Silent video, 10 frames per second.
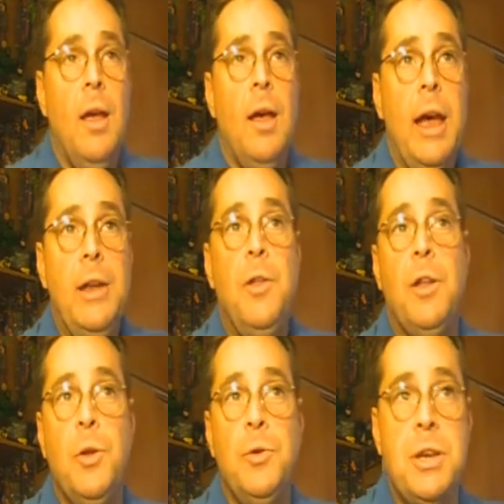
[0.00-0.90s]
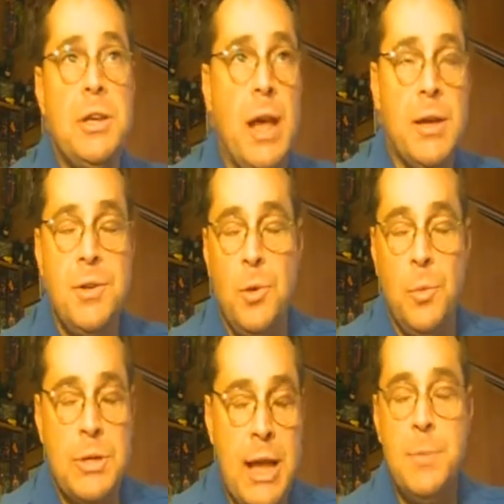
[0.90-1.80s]
I knew that Lucy's costume
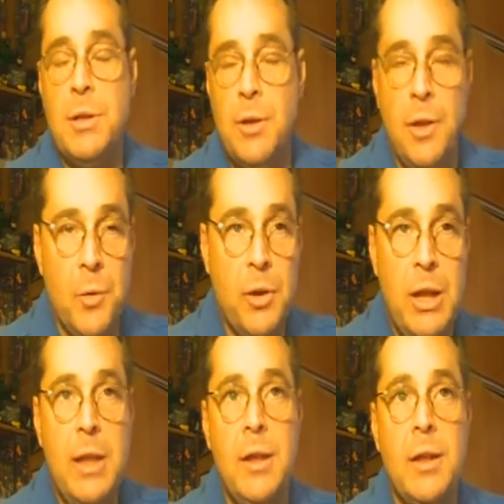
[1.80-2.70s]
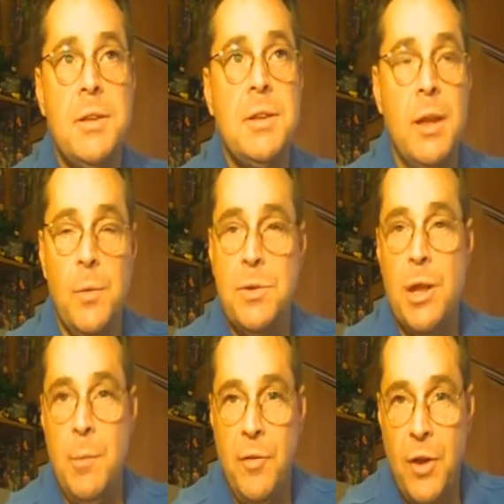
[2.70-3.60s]
was absolutely ridiculous and it was going
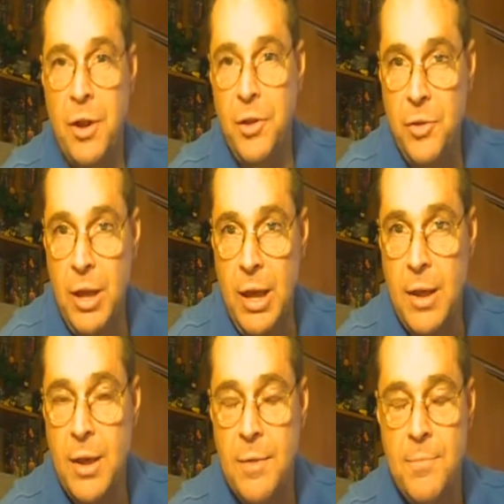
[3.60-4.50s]
to be very unique.